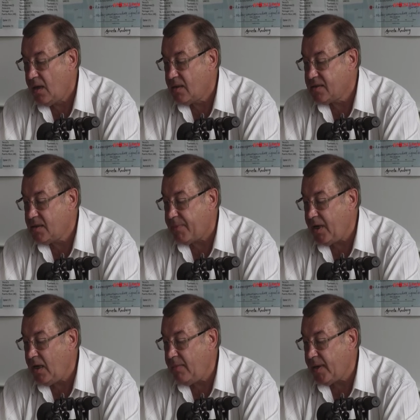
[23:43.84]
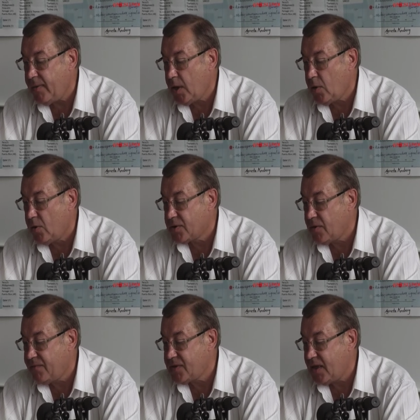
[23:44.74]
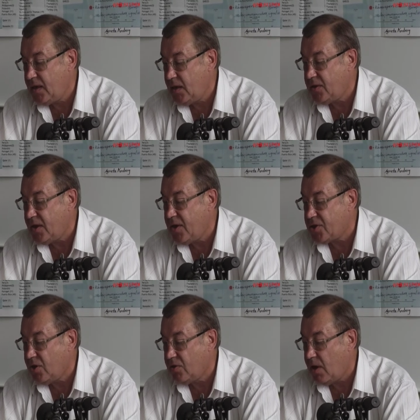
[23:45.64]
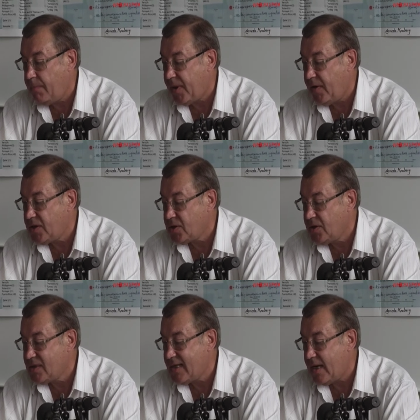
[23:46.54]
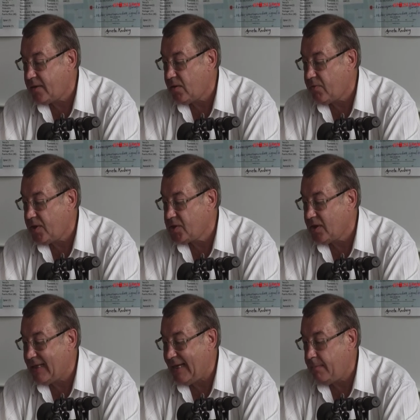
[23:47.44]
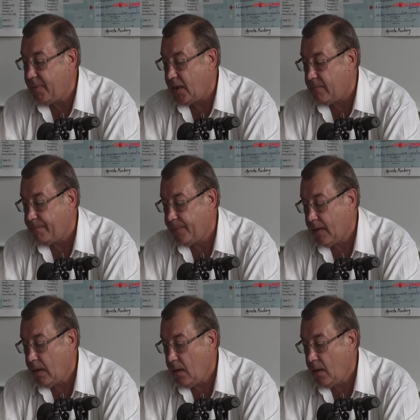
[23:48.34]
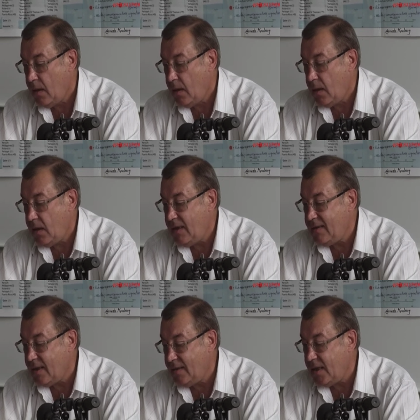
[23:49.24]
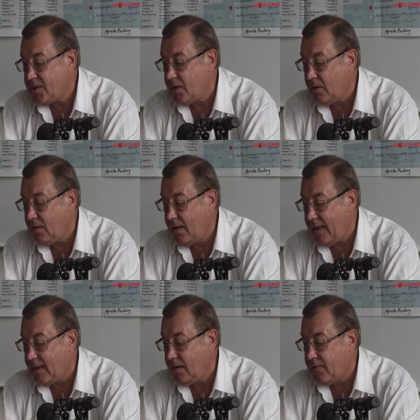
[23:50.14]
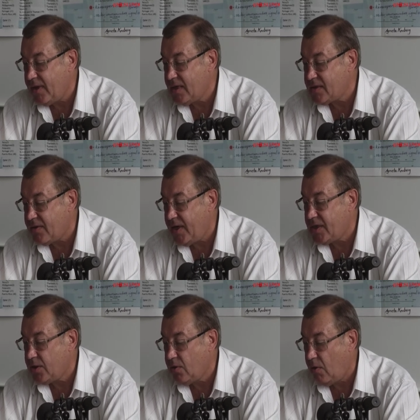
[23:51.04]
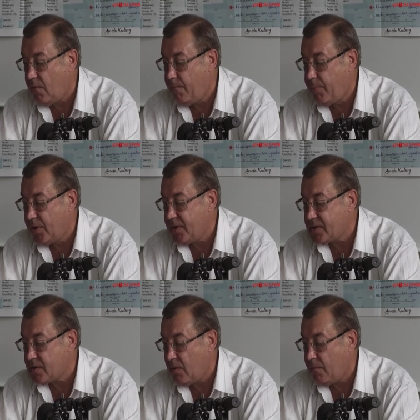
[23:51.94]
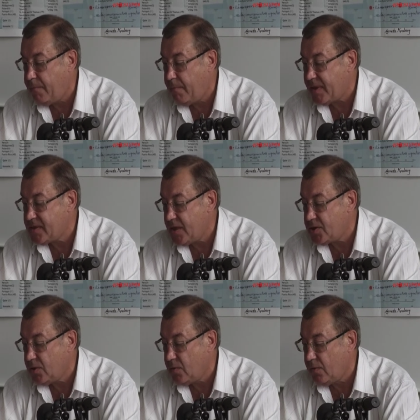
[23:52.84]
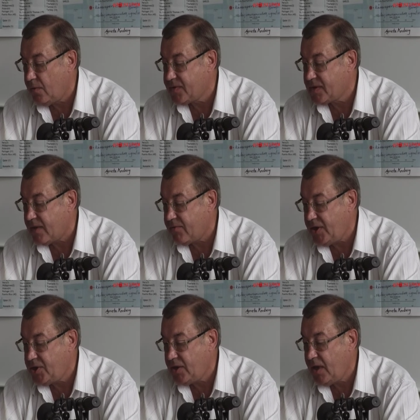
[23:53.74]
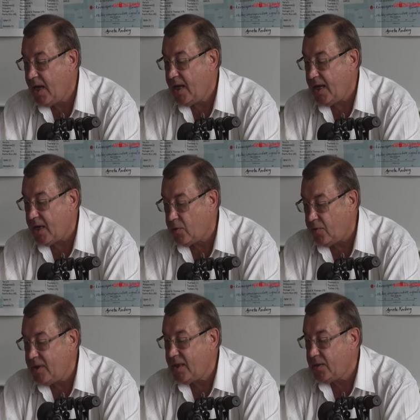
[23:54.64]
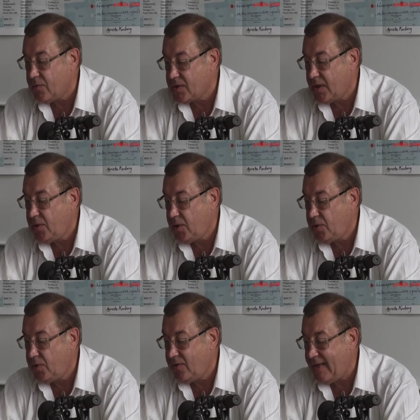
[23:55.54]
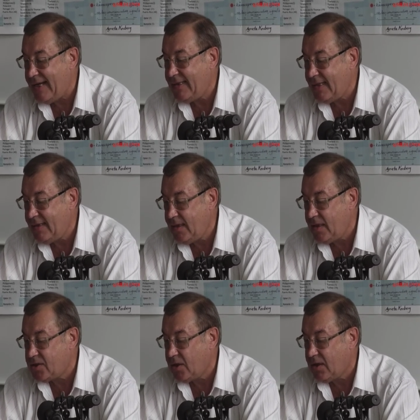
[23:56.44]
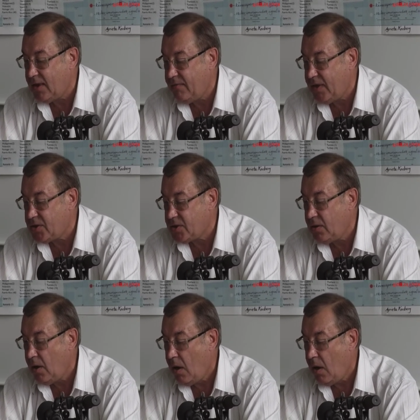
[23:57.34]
The preliminary goals of the international cooperation in the Arctic region can be international legal registration of borders of possession of the region according to the United Nations Convention